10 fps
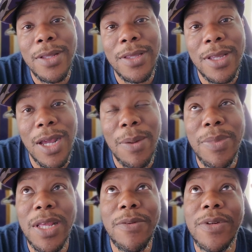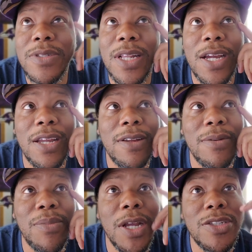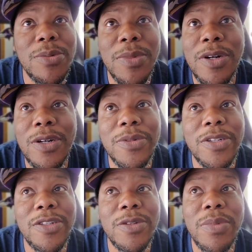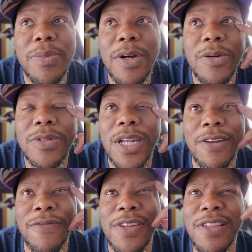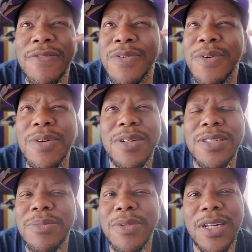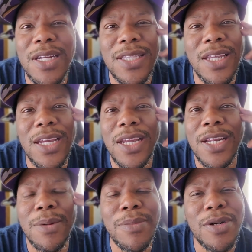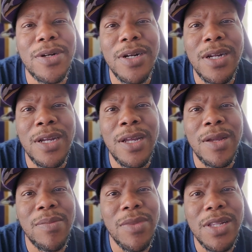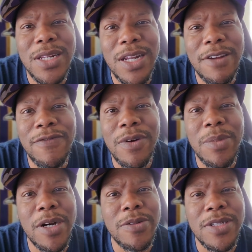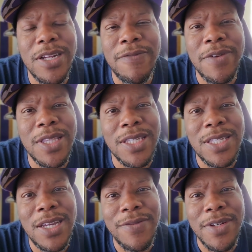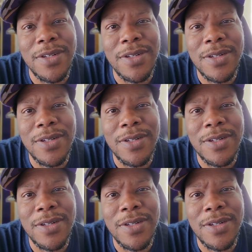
than I believe it was like Patrick Mahomes in the Super Bowl was like 54 or something like that, and Lamar Monday Night Football was like 57.